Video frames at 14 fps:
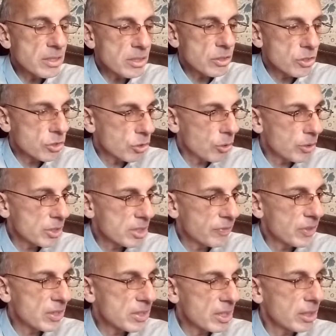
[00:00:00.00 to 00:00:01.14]
the source of
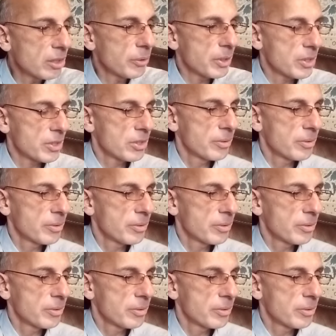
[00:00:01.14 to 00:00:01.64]
this ignorance.